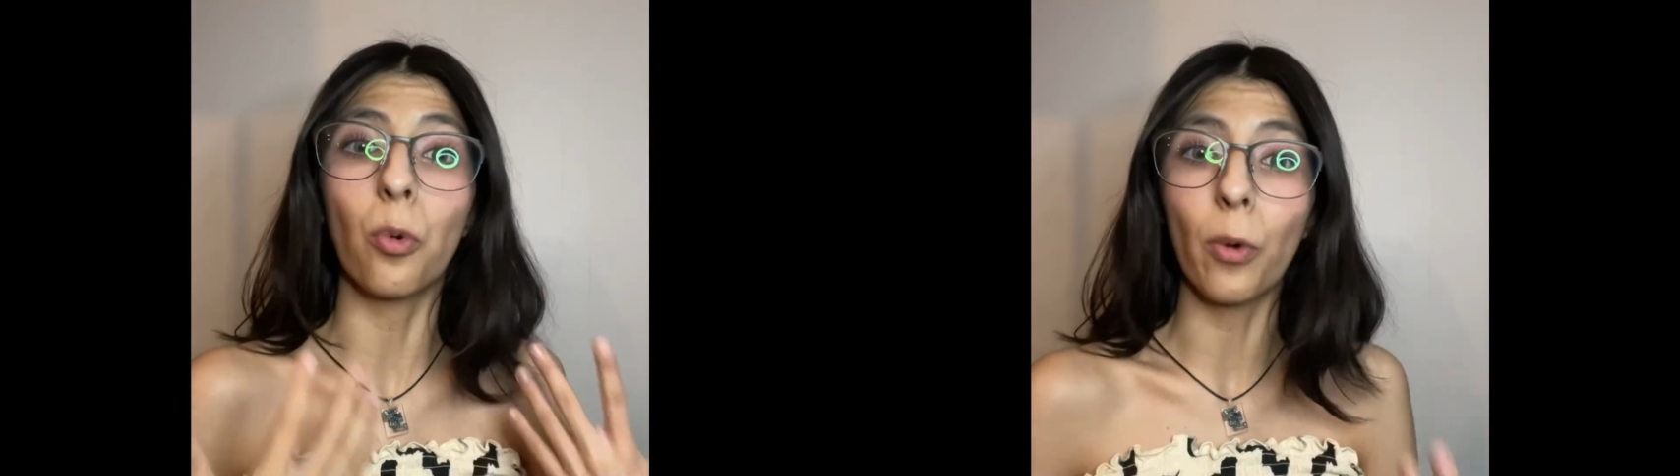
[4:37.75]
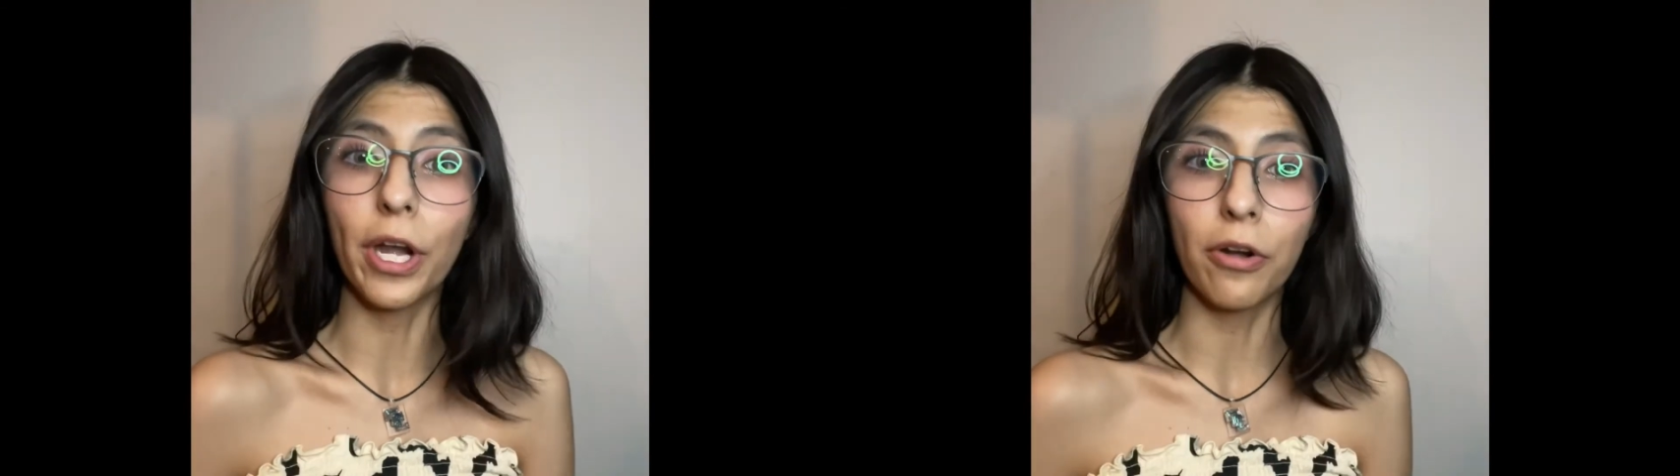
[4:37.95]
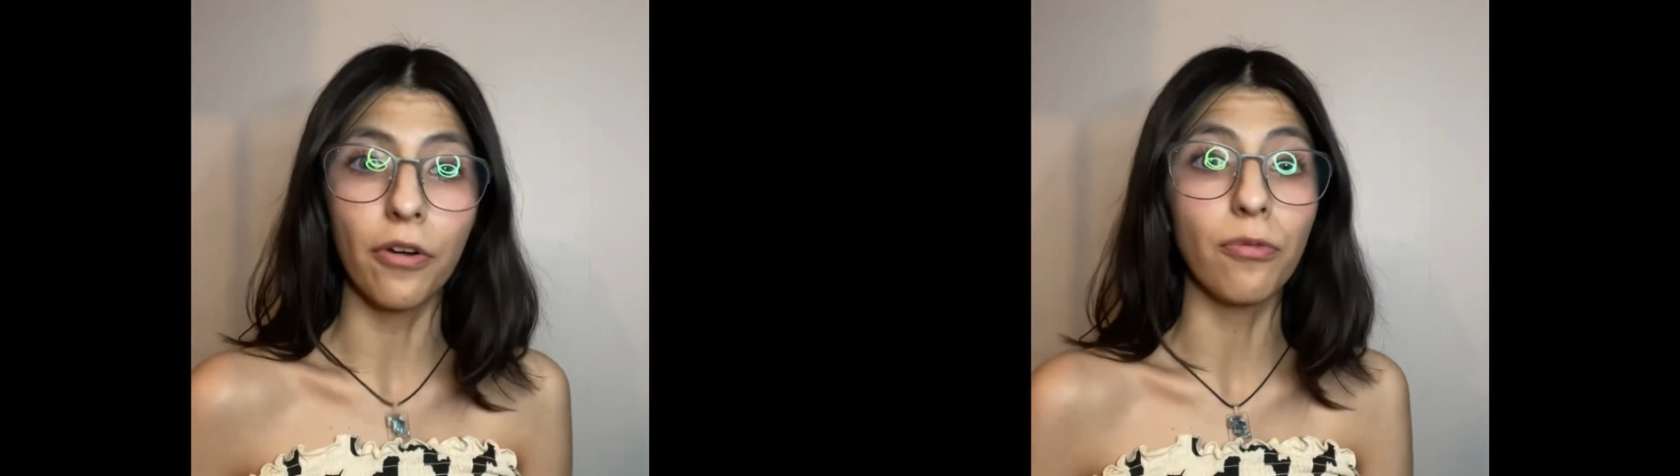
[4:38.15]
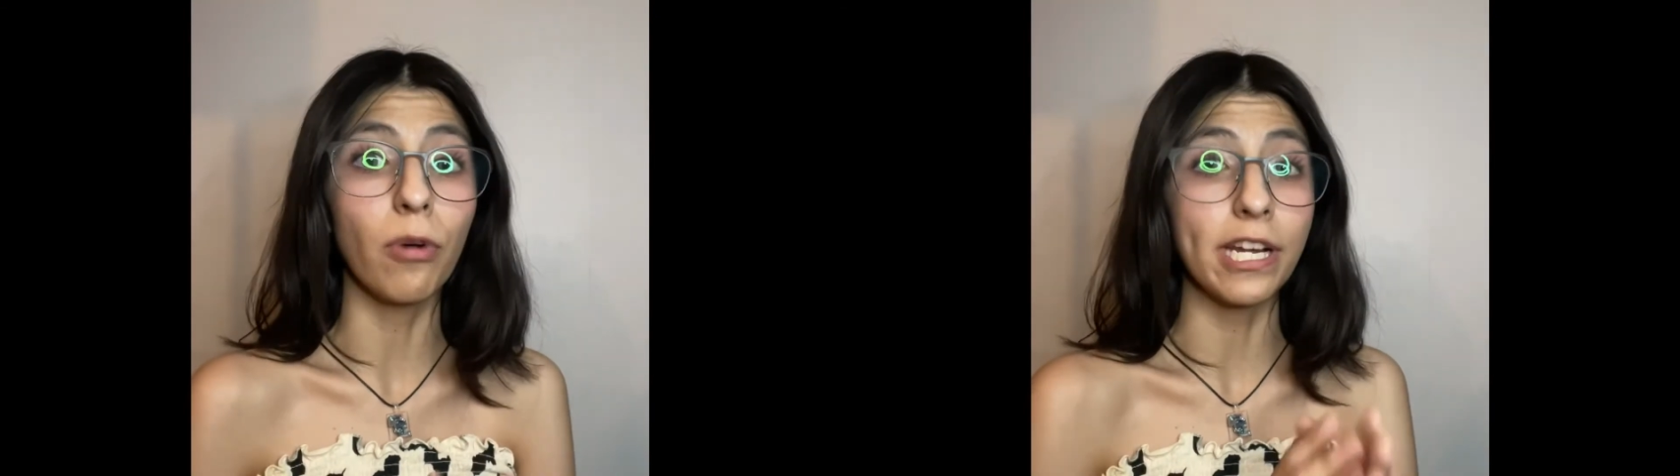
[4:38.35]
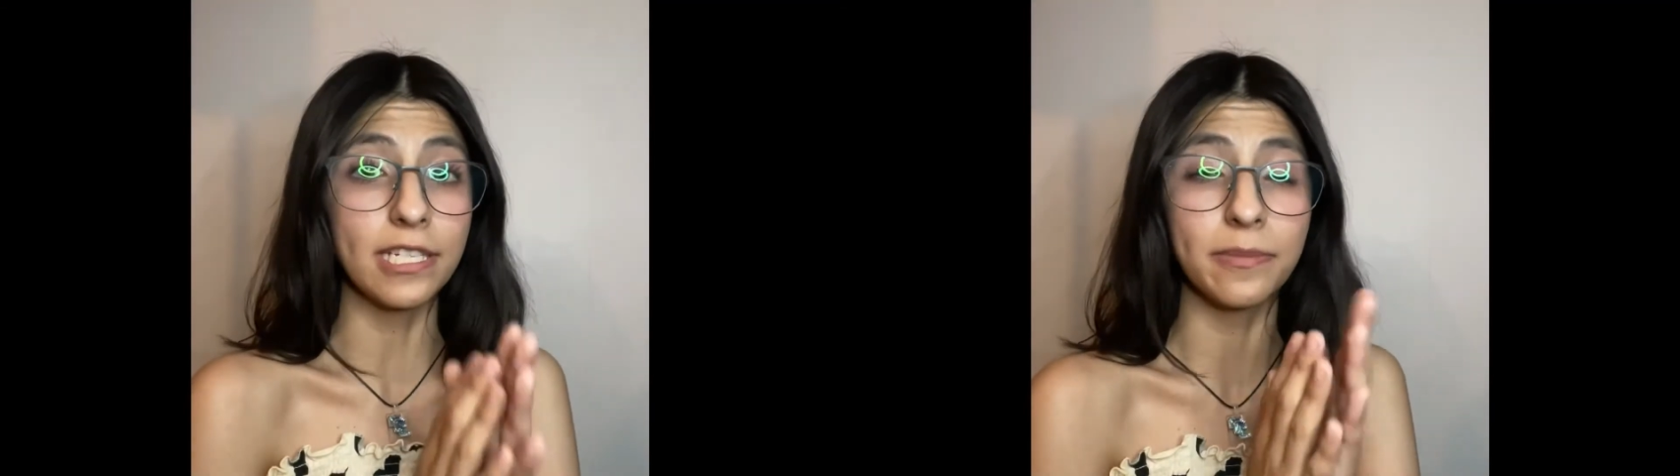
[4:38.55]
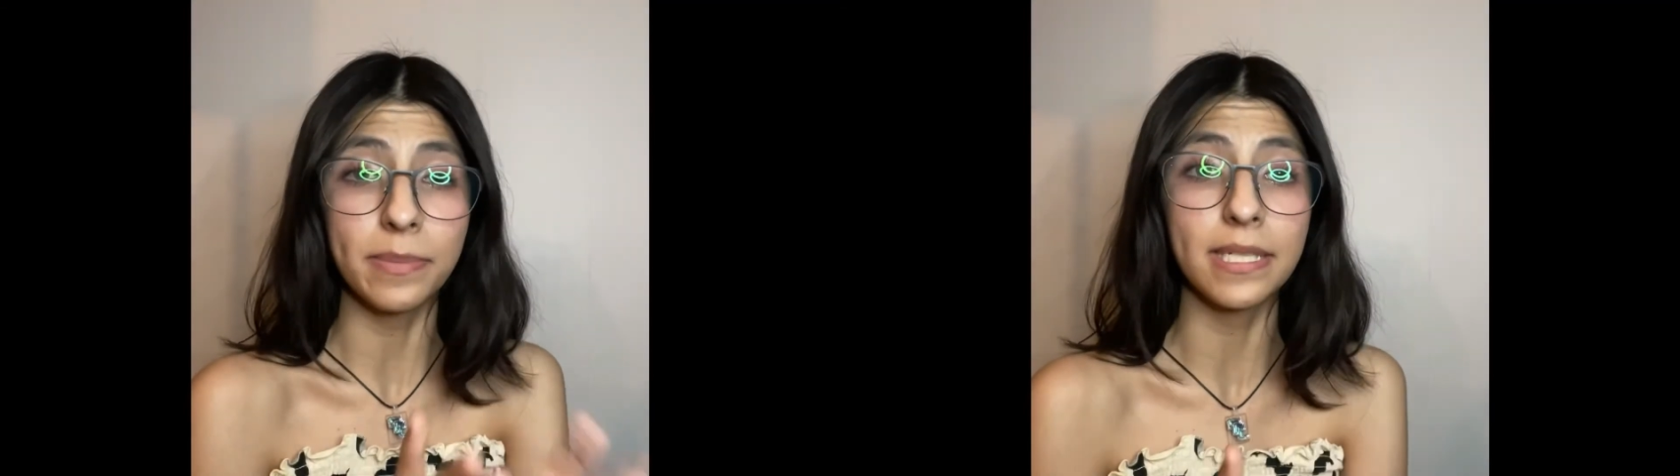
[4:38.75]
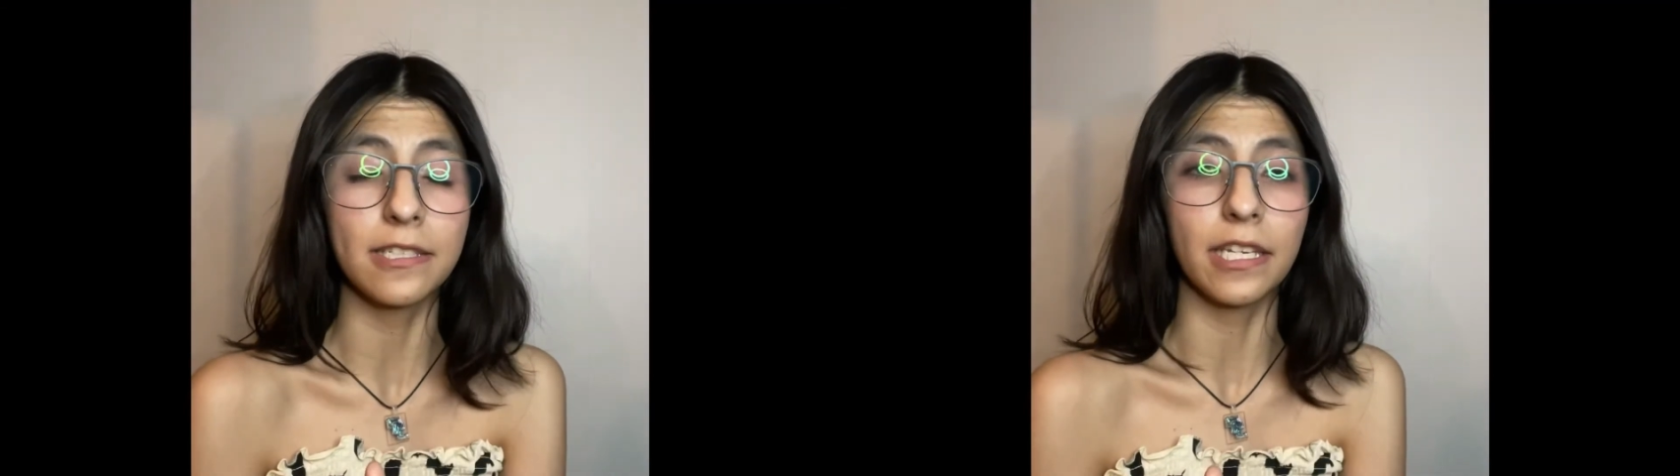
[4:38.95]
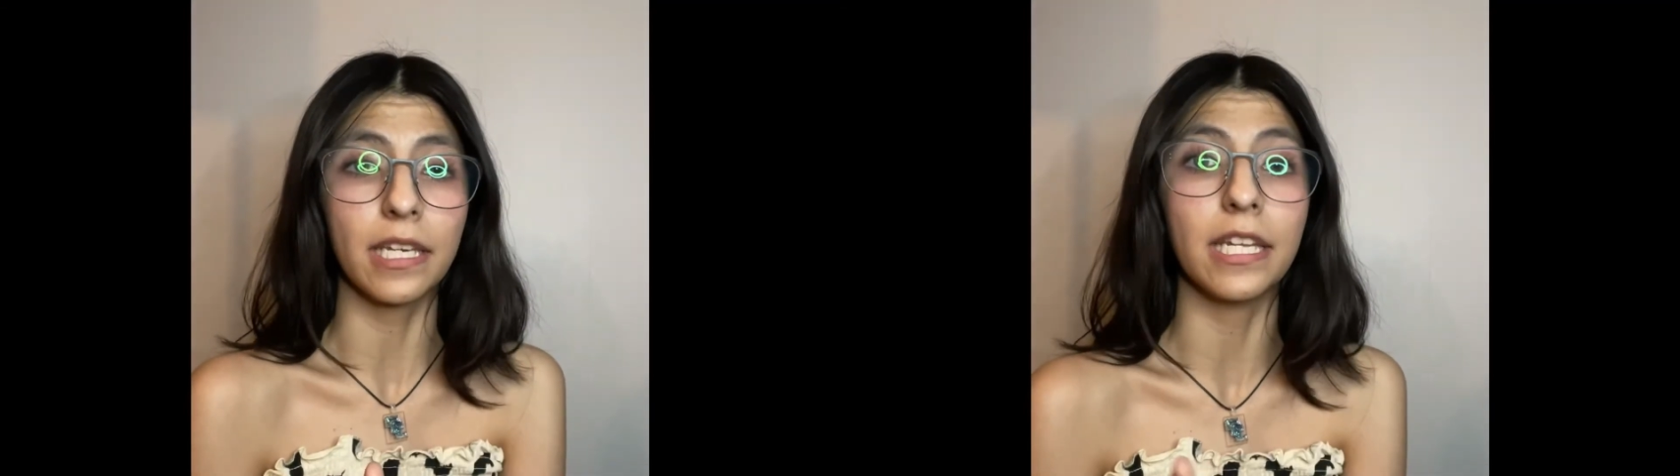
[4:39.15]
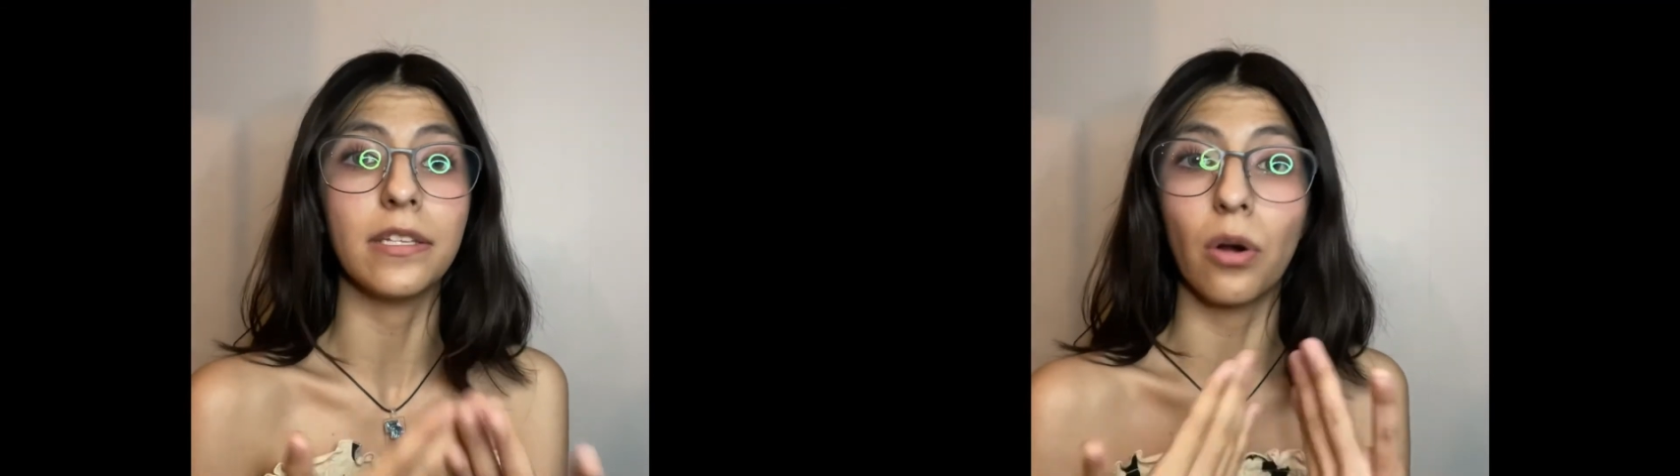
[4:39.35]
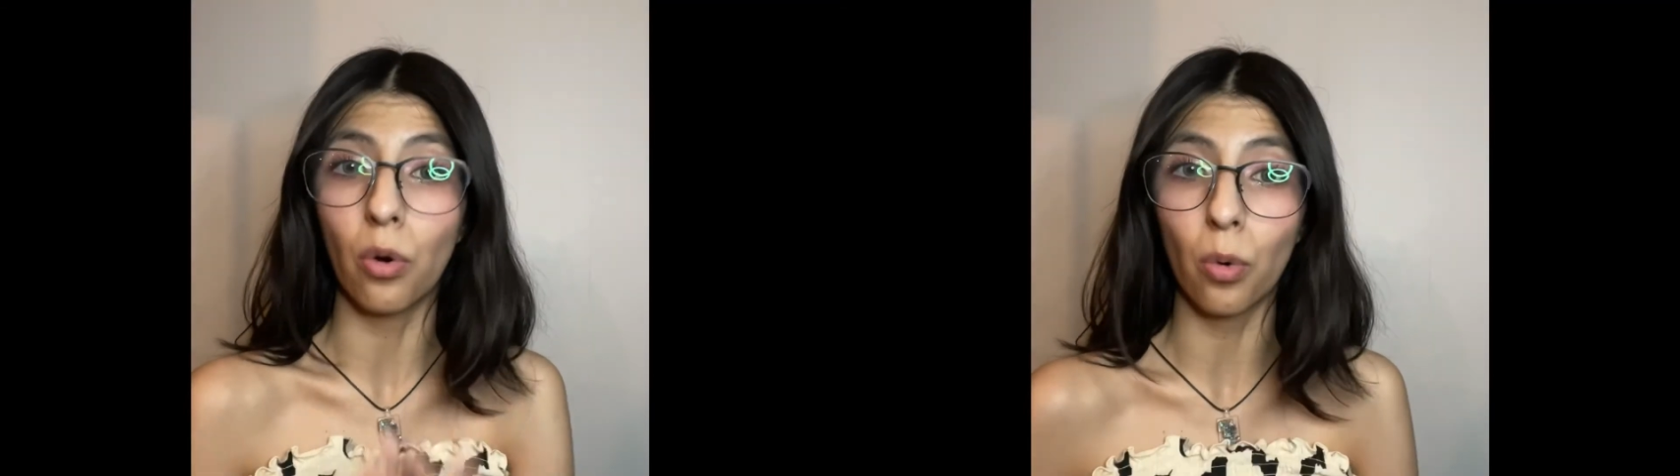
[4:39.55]
aware of what is missing
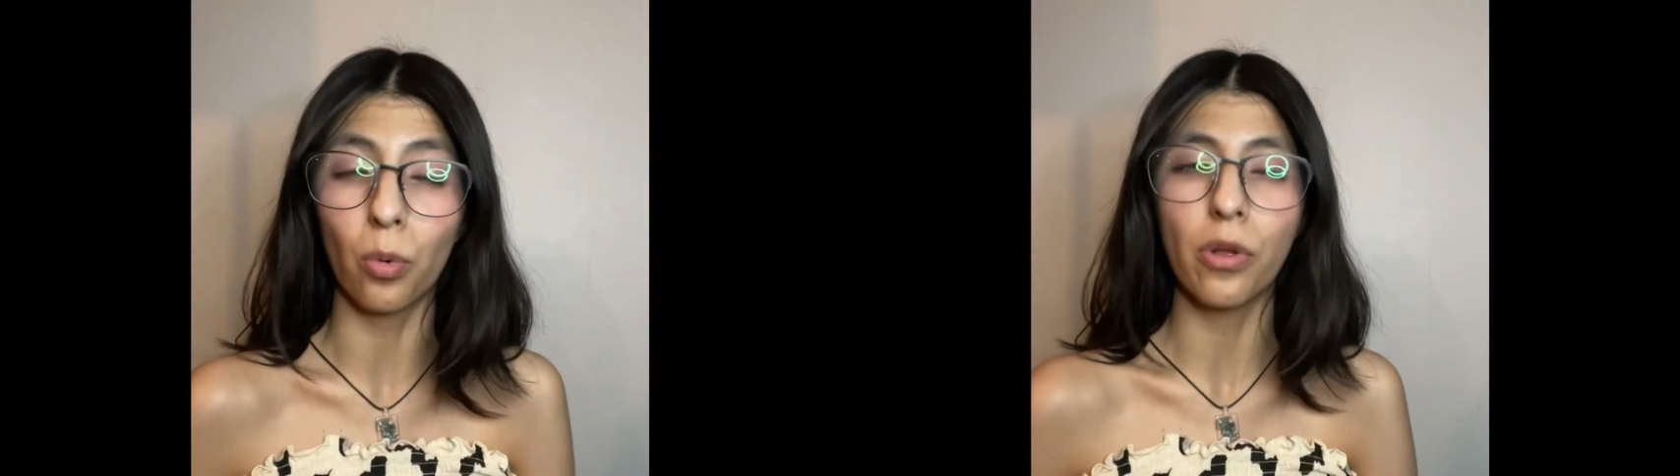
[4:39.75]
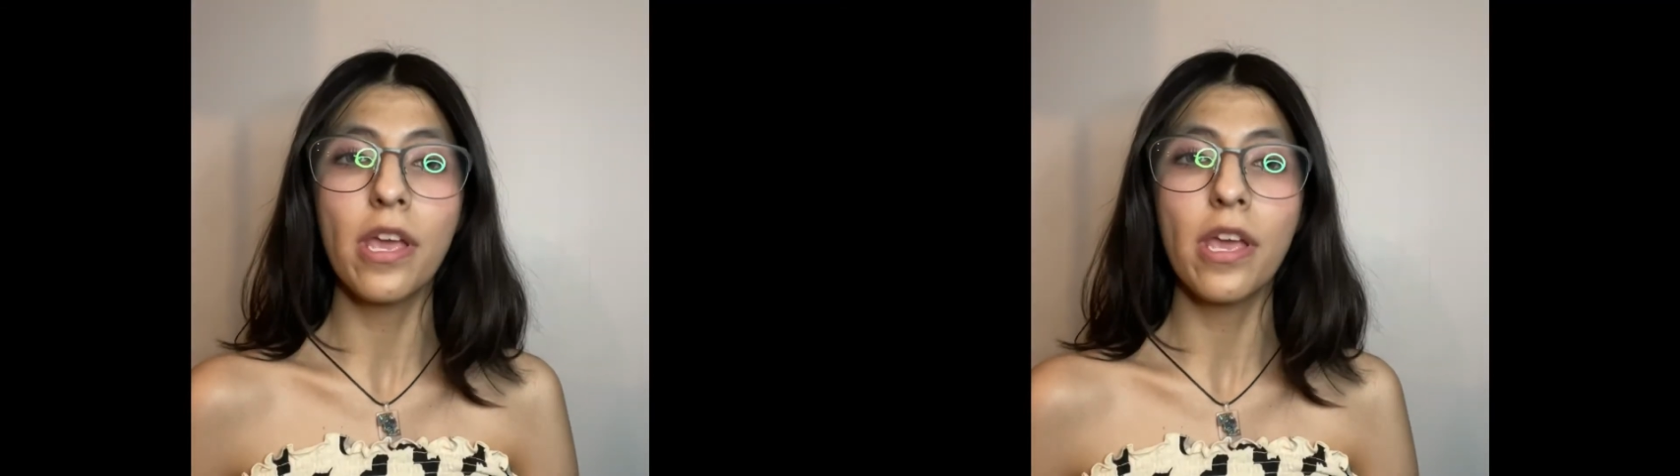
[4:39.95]
in the whole,